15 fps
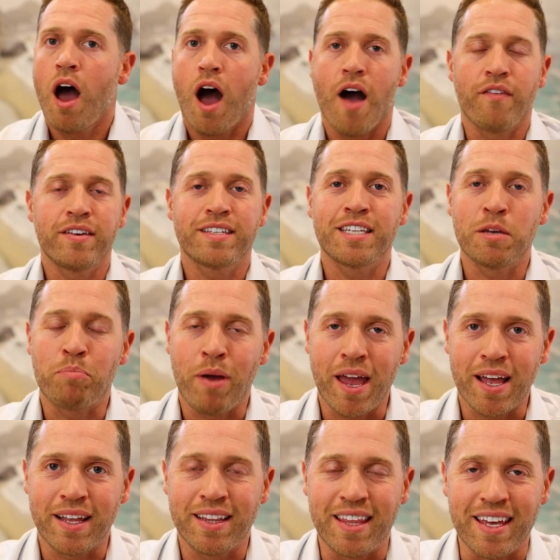obviously
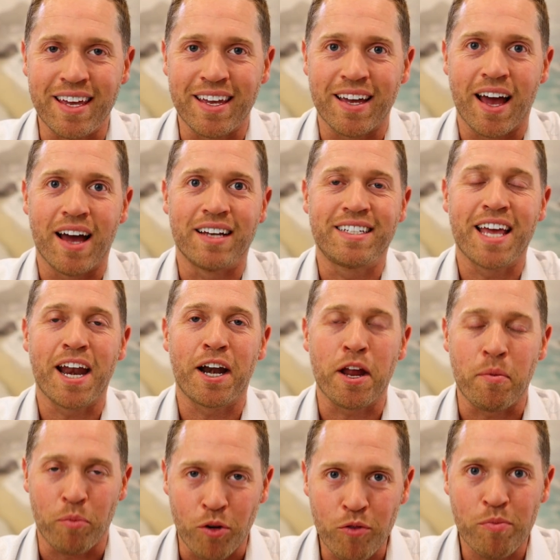paid the tenant
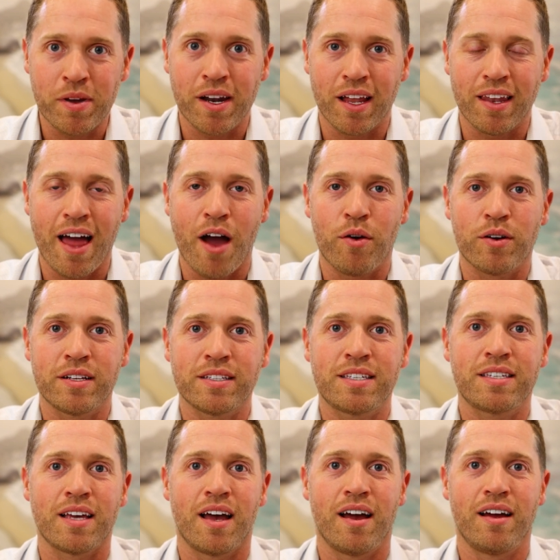improvement
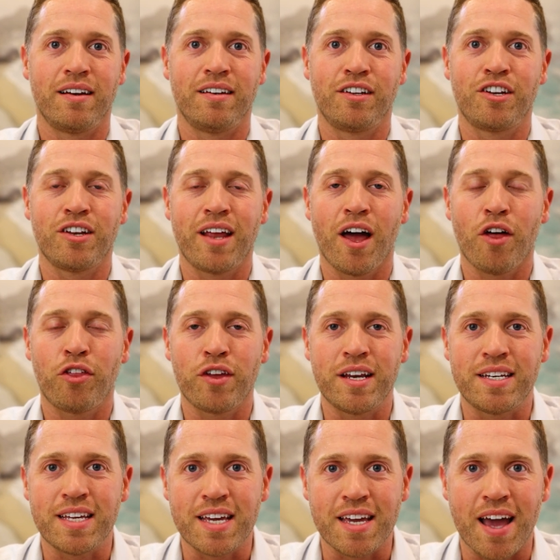allowance, good
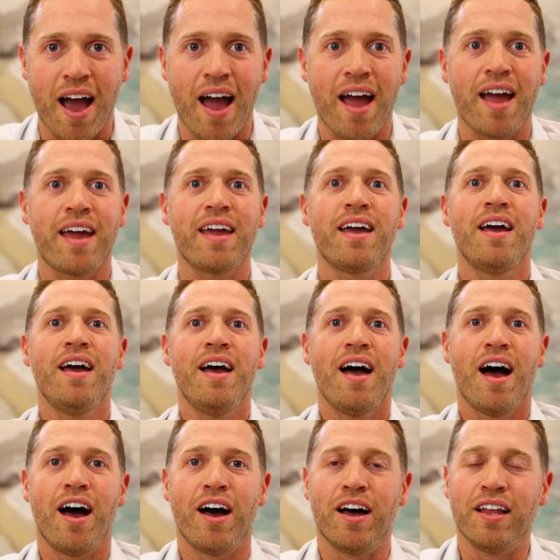healthy TI,
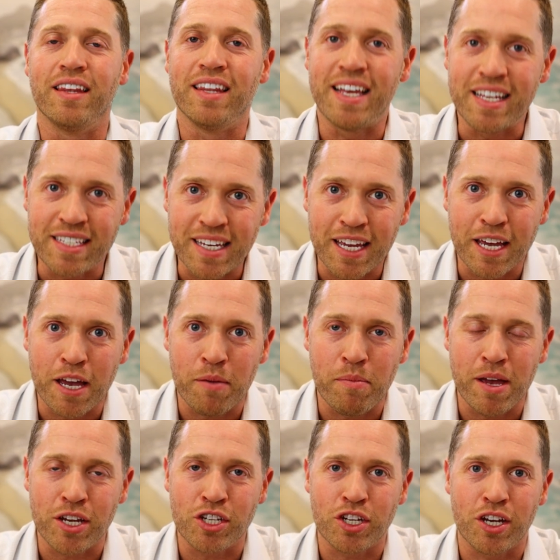leasing
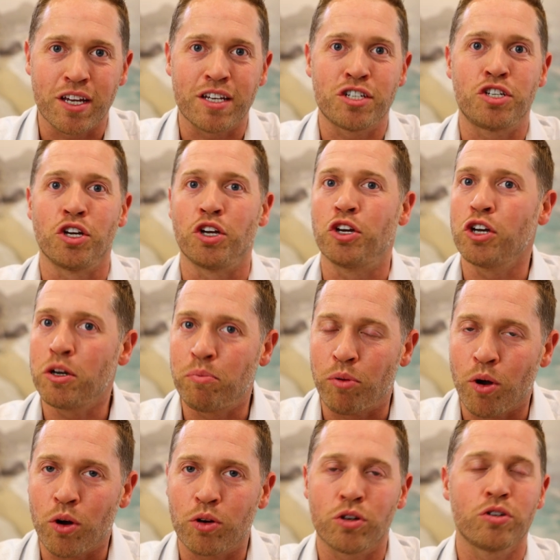commission to good
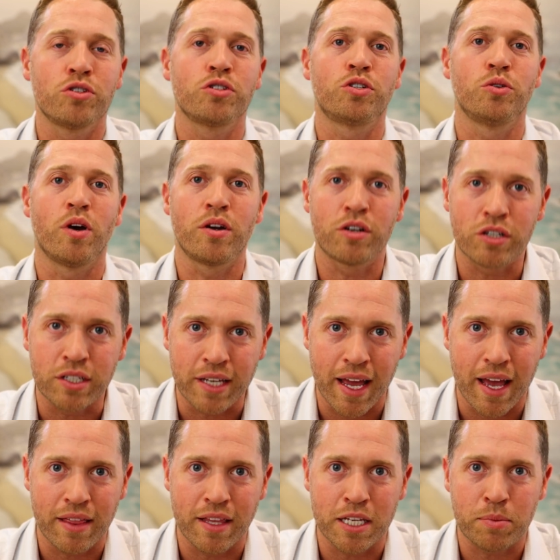brokers who
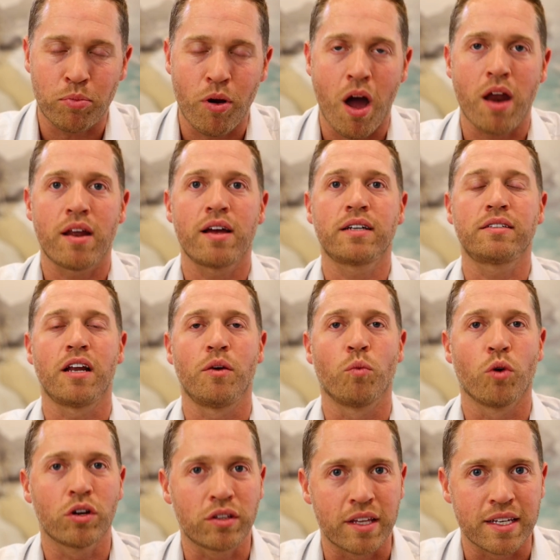understand this product
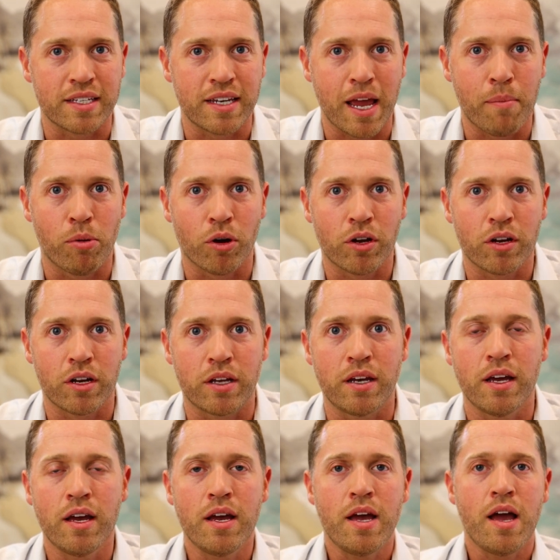and work this
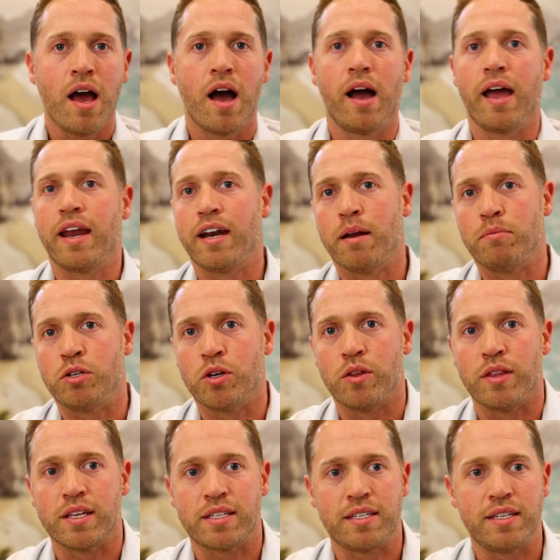neighborhood. I ended up
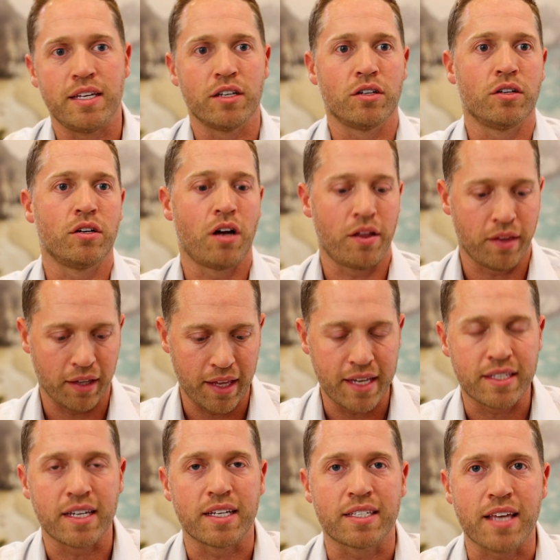doing this deal on the
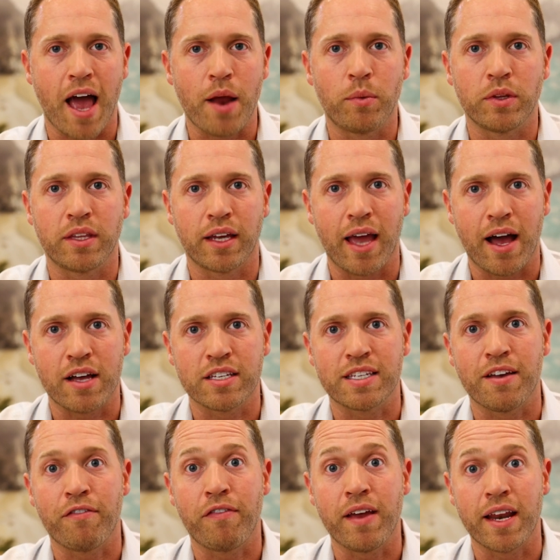leasing side with the gals
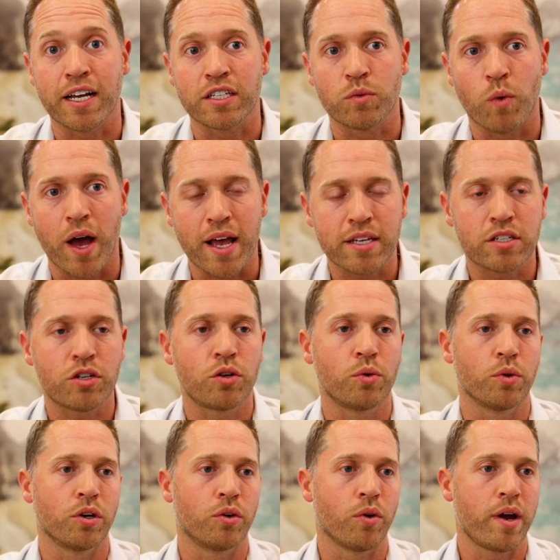at Phoenix West, who
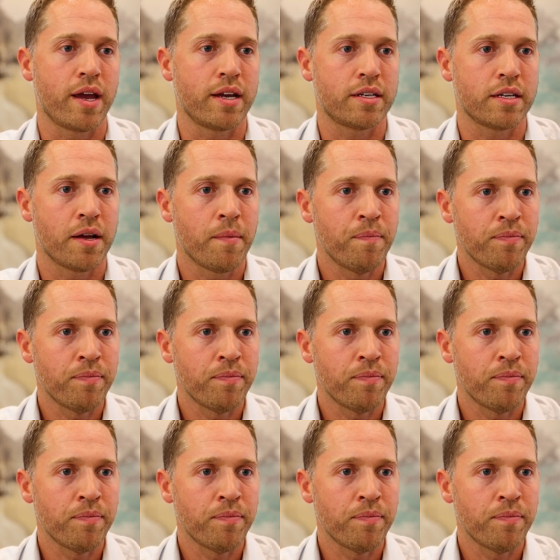were great.